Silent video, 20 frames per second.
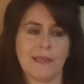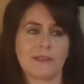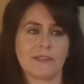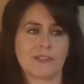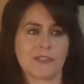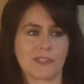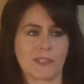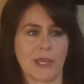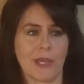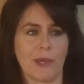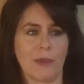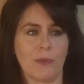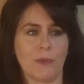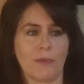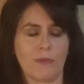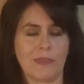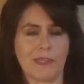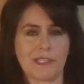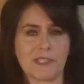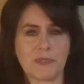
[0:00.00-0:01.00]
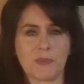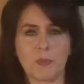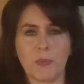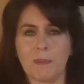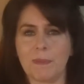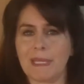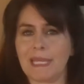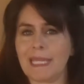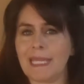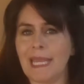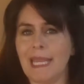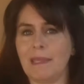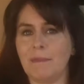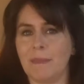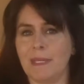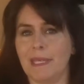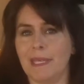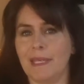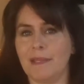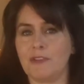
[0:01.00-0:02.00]
So this woman came
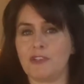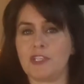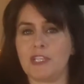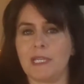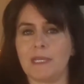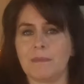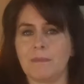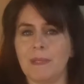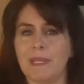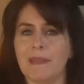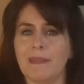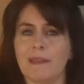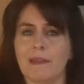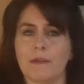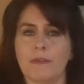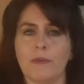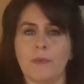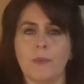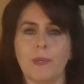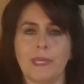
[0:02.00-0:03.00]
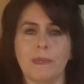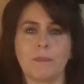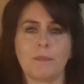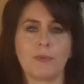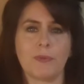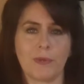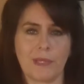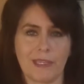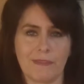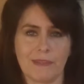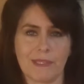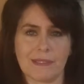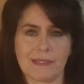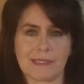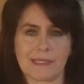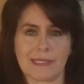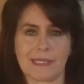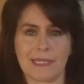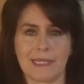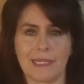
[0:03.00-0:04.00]
in, she had been there the week
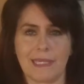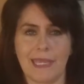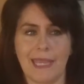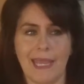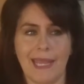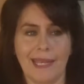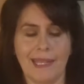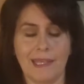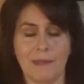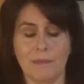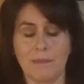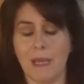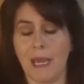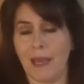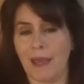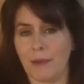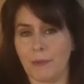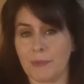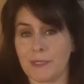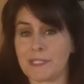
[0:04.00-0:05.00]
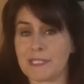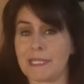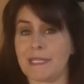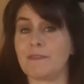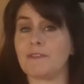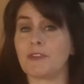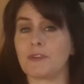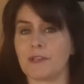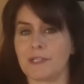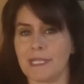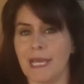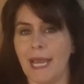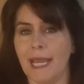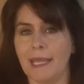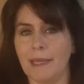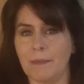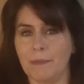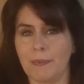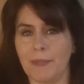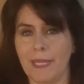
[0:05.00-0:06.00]
previously and had received her
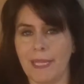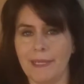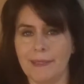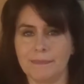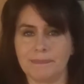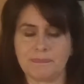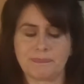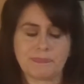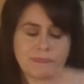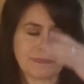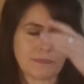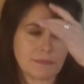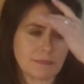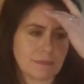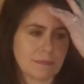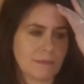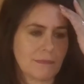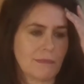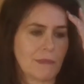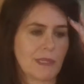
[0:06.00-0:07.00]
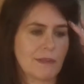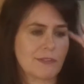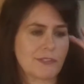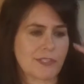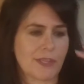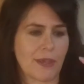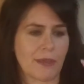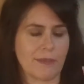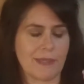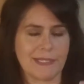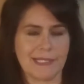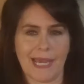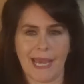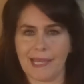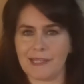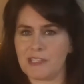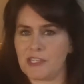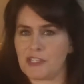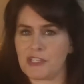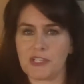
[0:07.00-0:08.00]
diet plan. So the
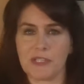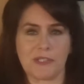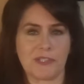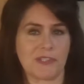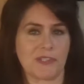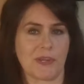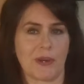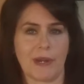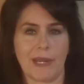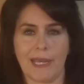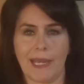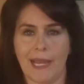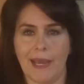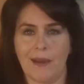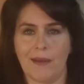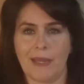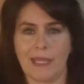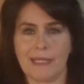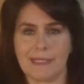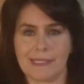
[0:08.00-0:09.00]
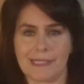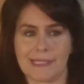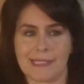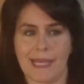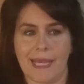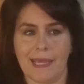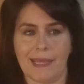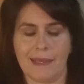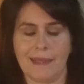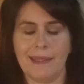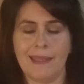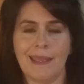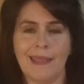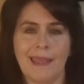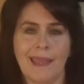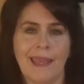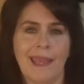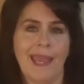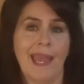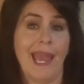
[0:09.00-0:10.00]
dietitian started out and said,
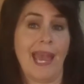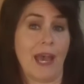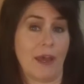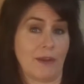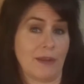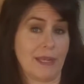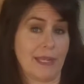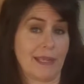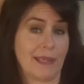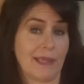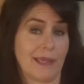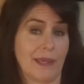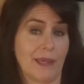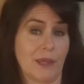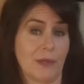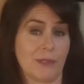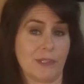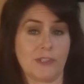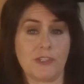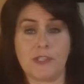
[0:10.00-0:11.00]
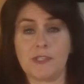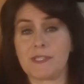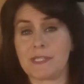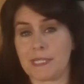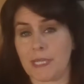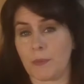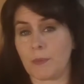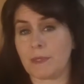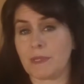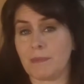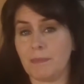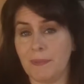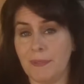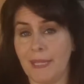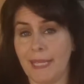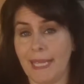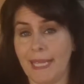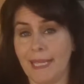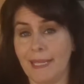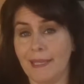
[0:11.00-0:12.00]
"How did it go? Did you stick with the
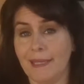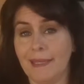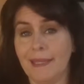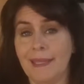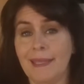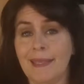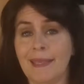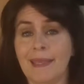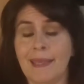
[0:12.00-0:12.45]
plan?"